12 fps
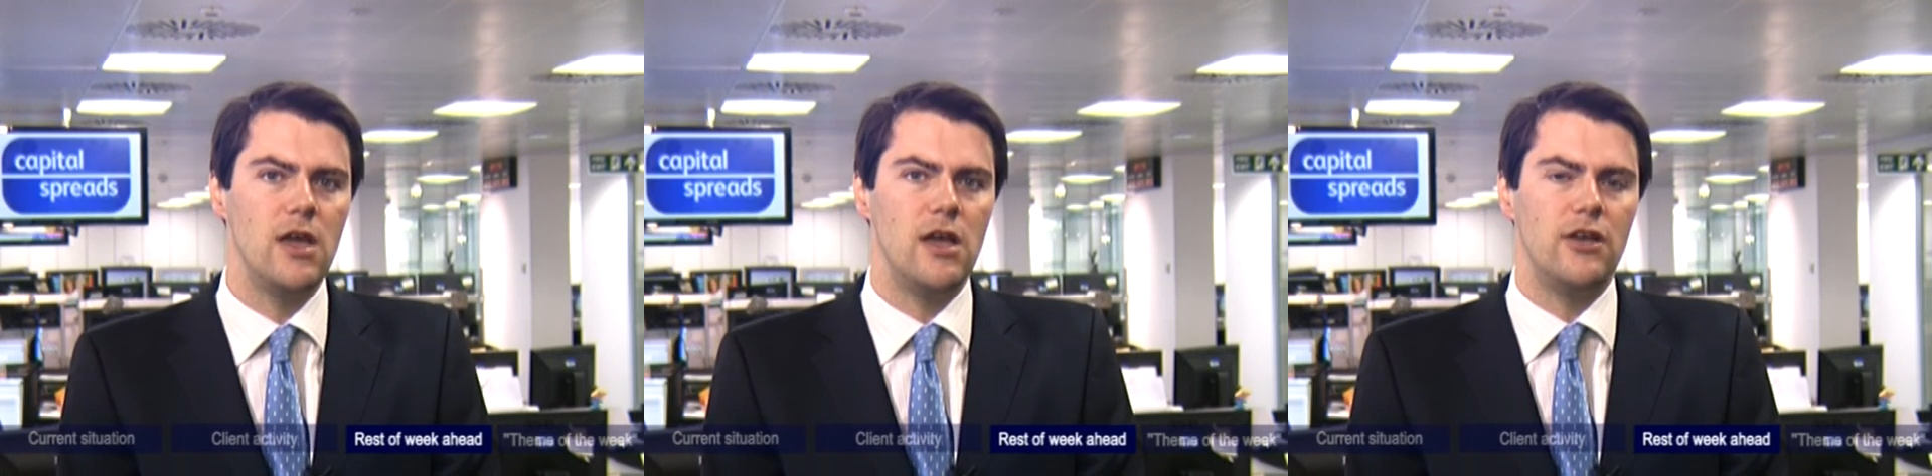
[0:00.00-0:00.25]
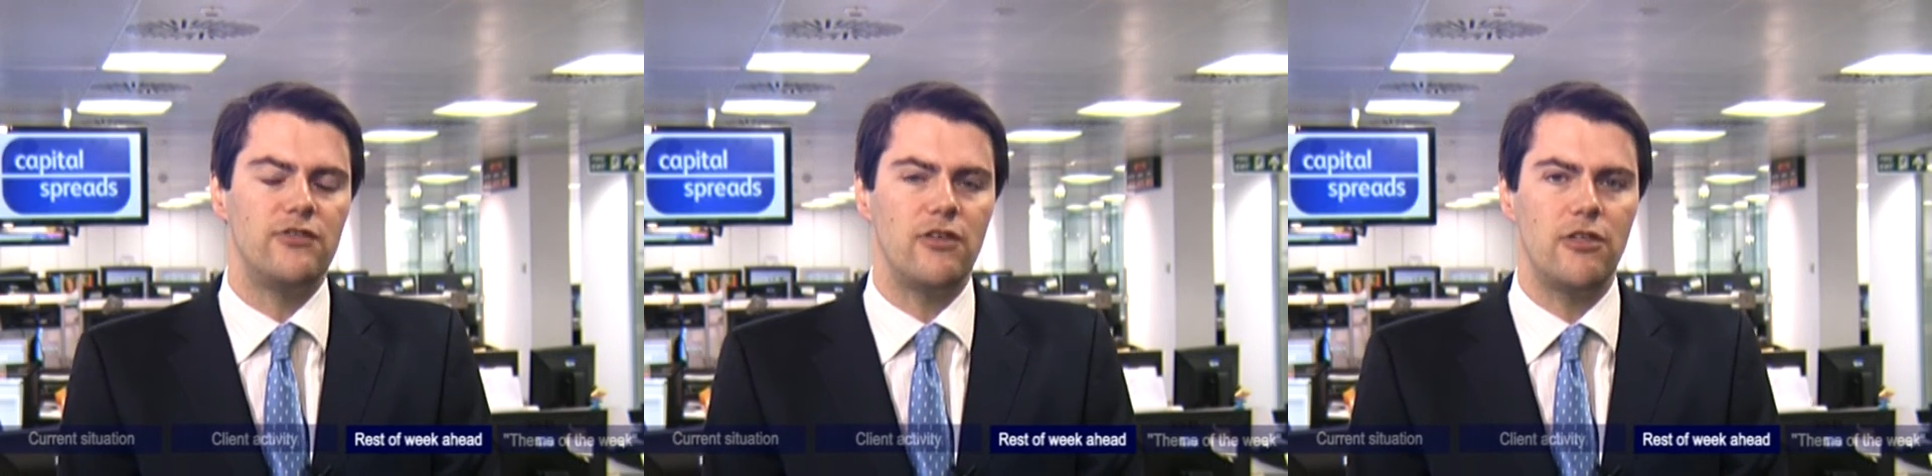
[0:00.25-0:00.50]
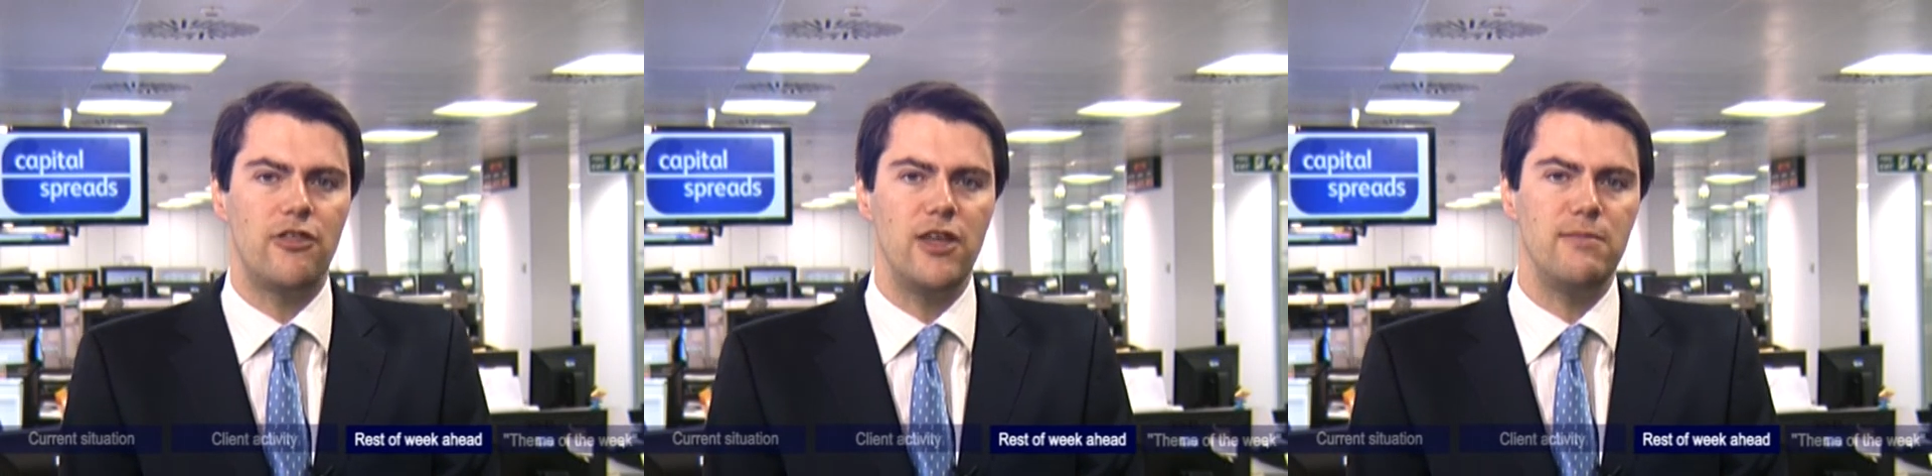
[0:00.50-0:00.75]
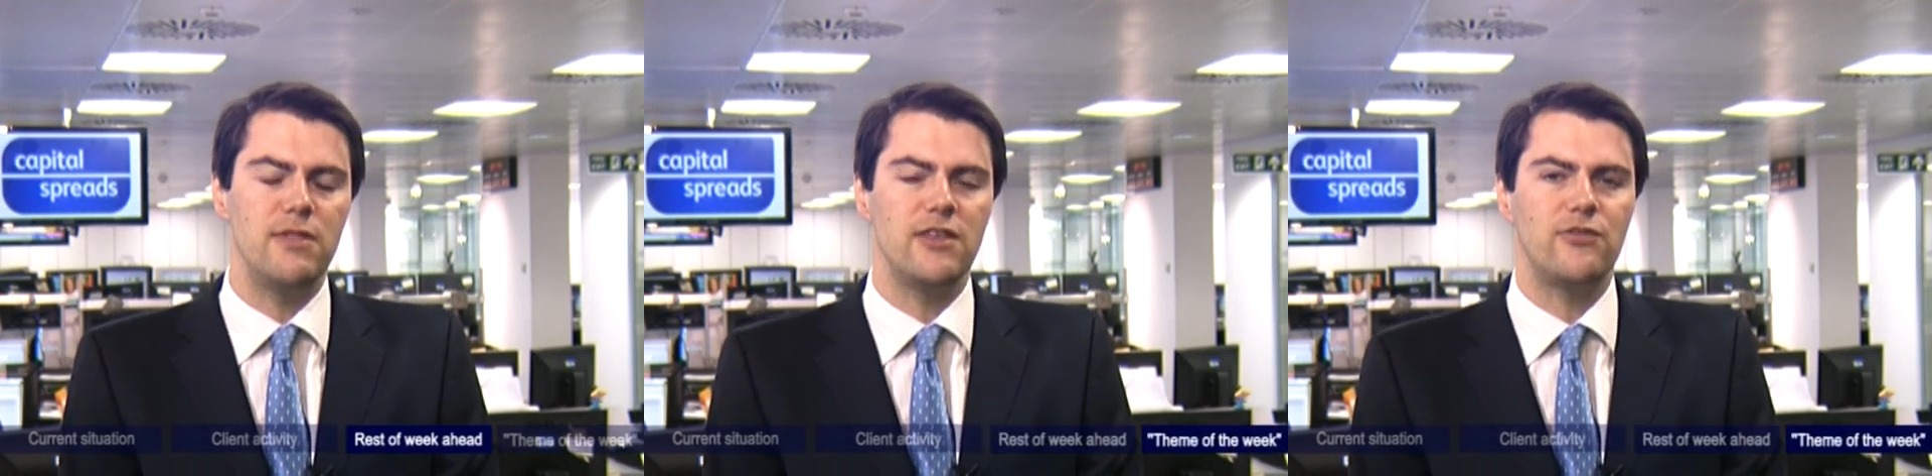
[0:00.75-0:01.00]
So the theme
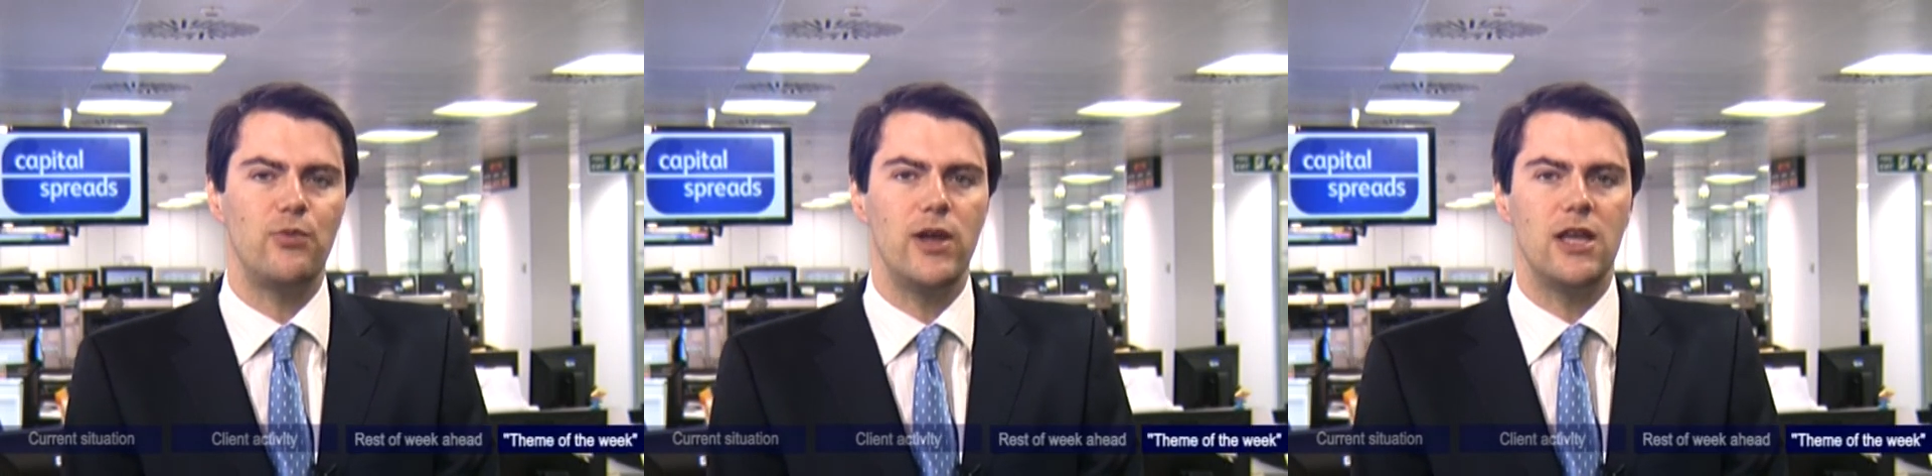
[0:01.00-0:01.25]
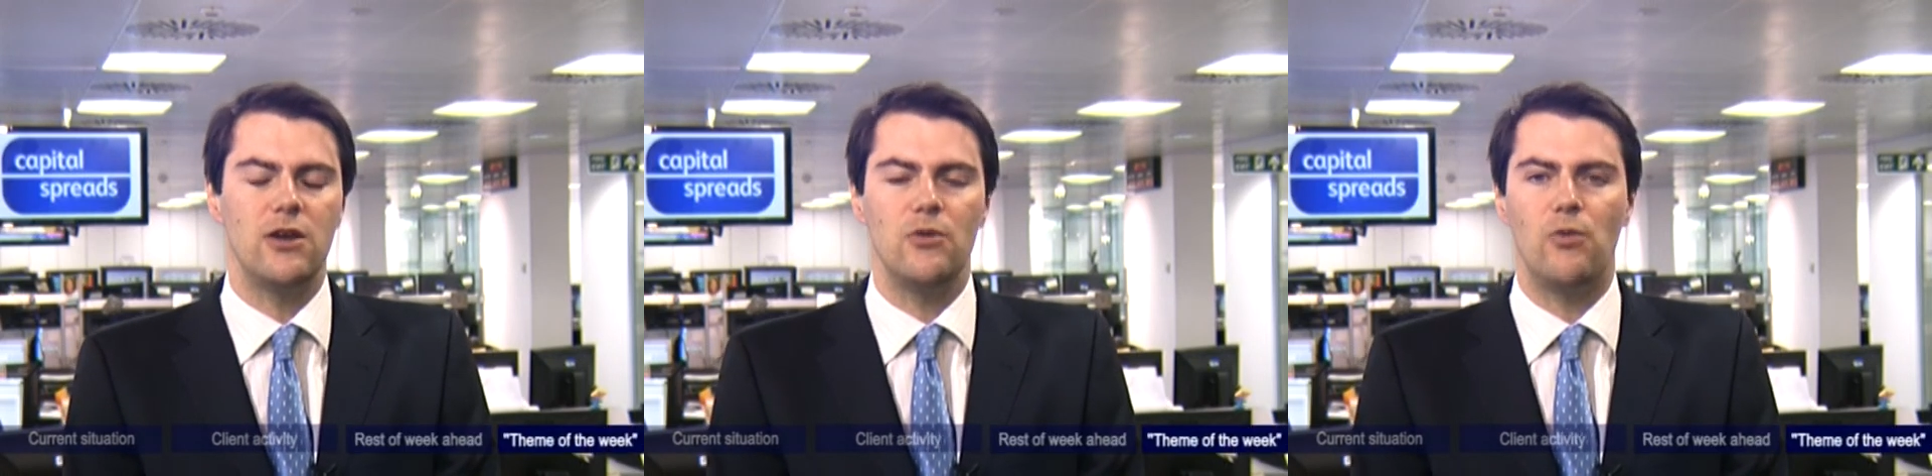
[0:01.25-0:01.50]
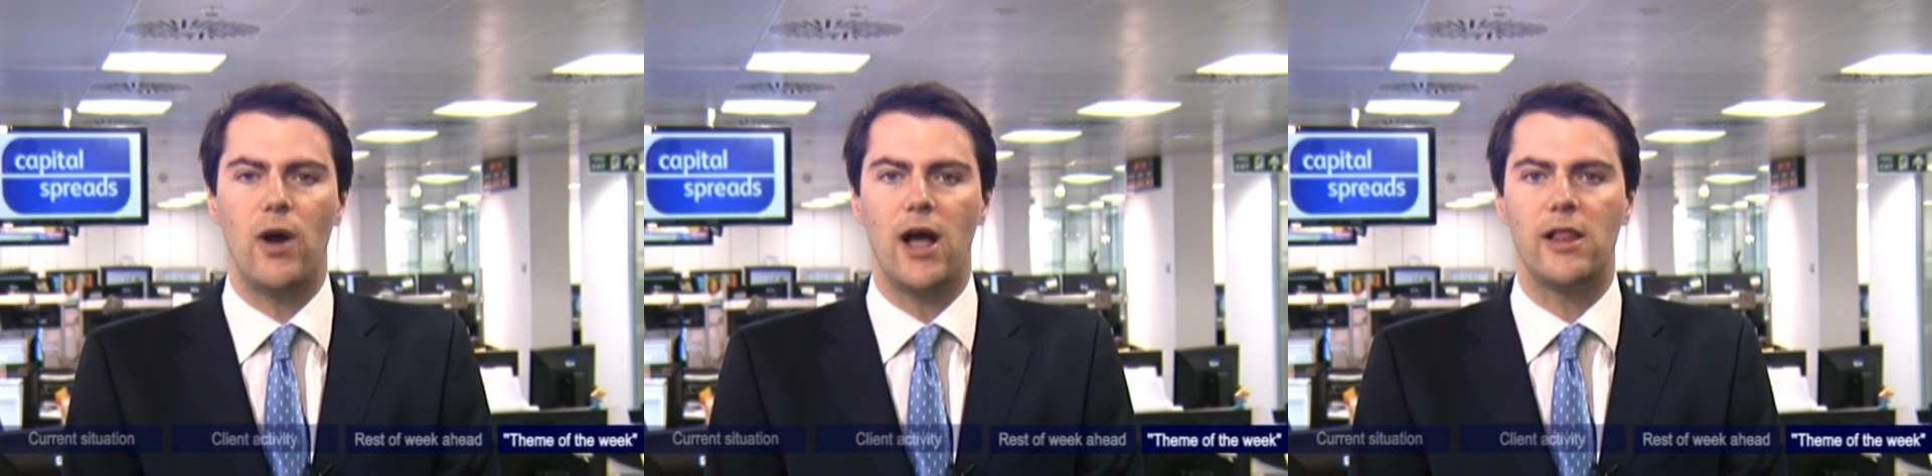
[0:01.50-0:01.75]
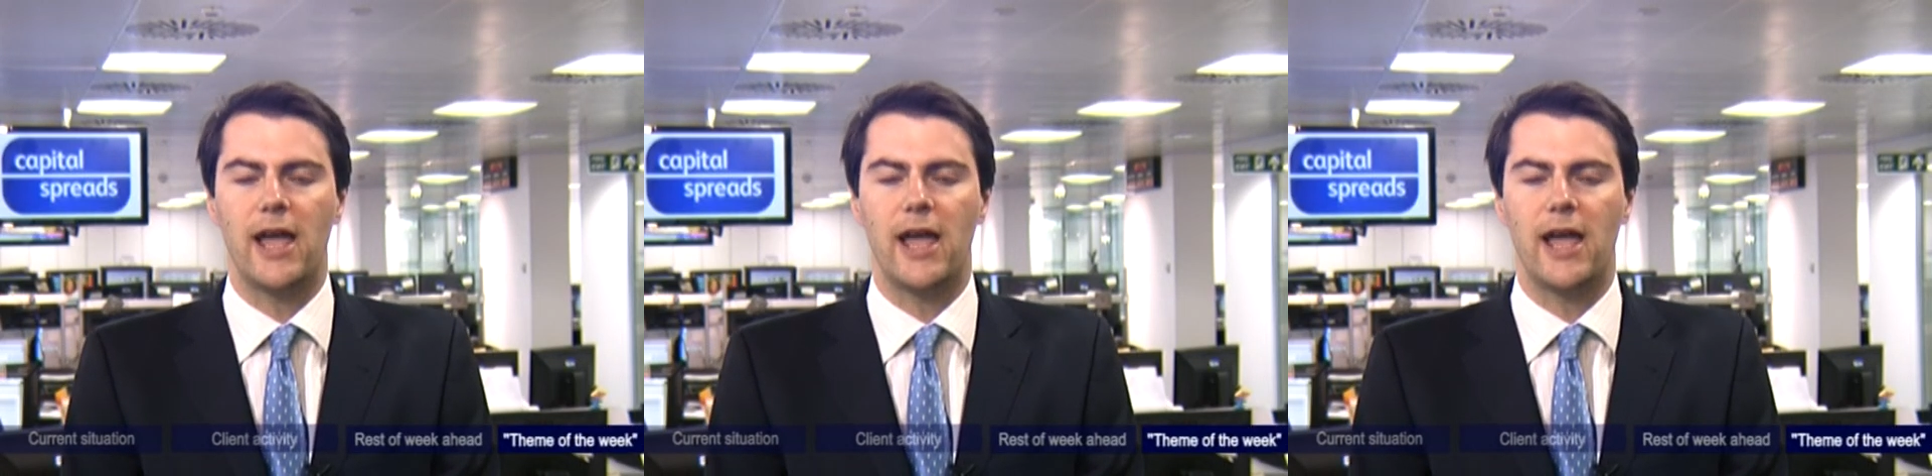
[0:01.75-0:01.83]
of this week, well,